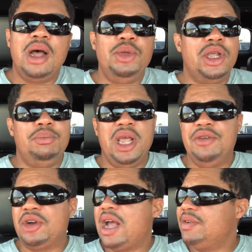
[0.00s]
You can pay
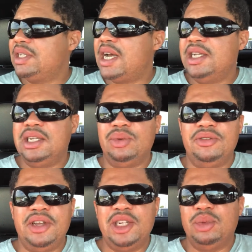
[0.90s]
for advertising with
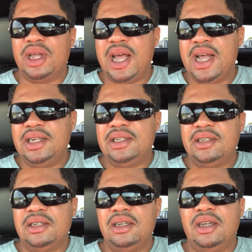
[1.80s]
Facebook ads
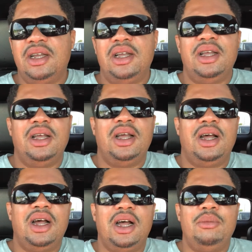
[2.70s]

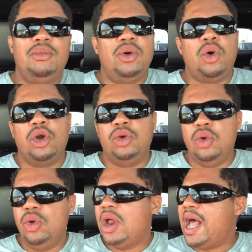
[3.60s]
or
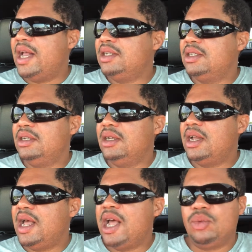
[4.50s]
Google
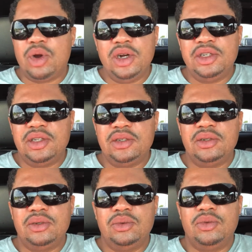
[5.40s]

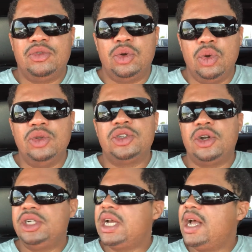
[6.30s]
AdWords for Google
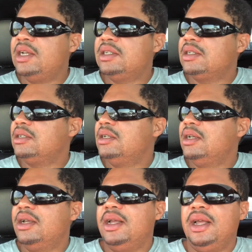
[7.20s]
search ads,
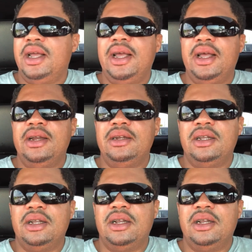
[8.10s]
and